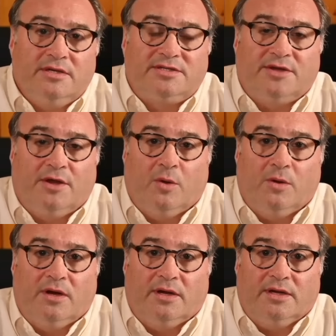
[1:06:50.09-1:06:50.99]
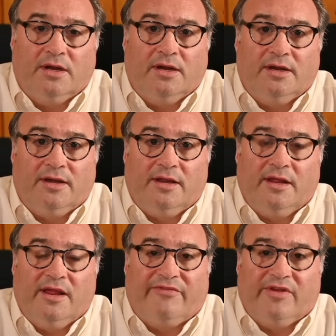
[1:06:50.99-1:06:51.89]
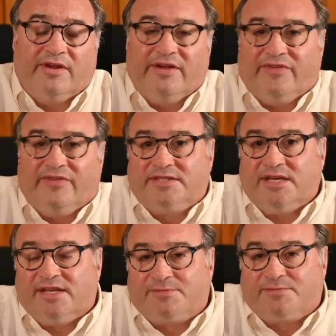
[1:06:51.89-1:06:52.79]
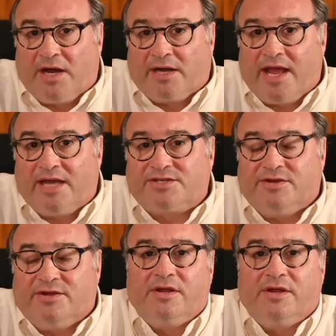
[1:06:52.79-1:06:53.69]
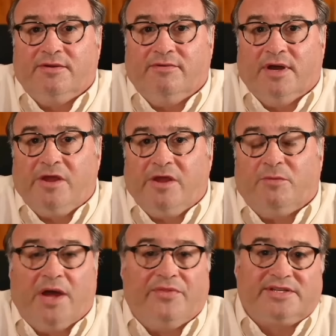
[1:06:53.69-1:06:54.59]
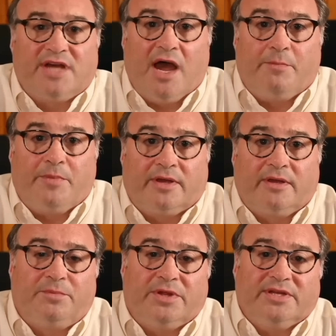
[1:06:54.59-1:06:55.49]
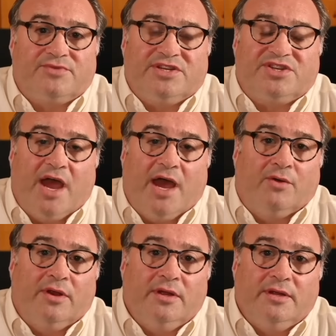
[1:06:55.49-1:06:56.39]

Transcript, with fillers: So uh, if you if you see this podcast, you, you hear about the topic, please reach out.